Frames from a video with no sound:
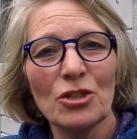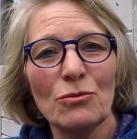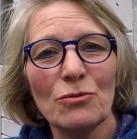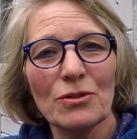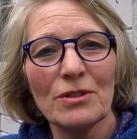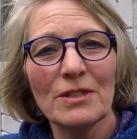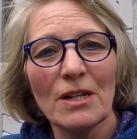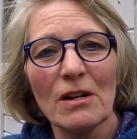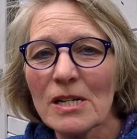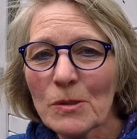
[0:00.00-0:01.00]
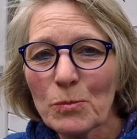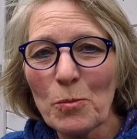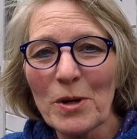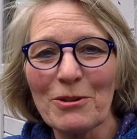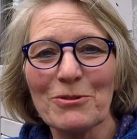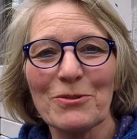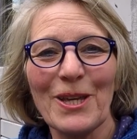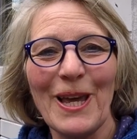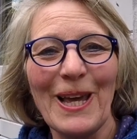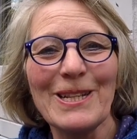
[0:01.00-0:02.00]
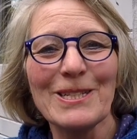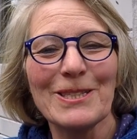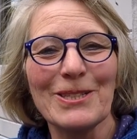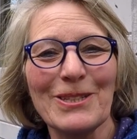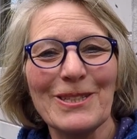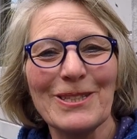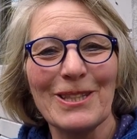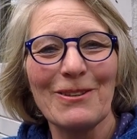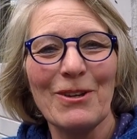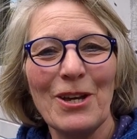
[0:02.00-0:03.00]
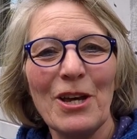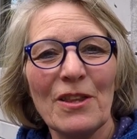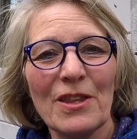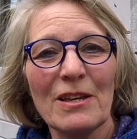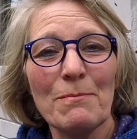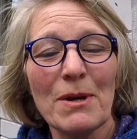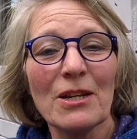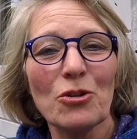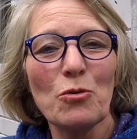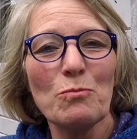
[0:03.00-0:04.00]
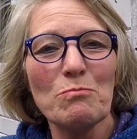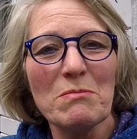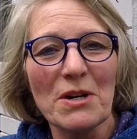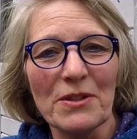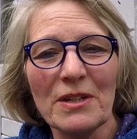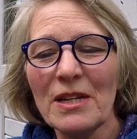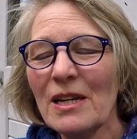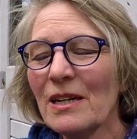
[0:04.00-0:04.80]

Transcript: children's eyes pop out of their heads that their mad old mother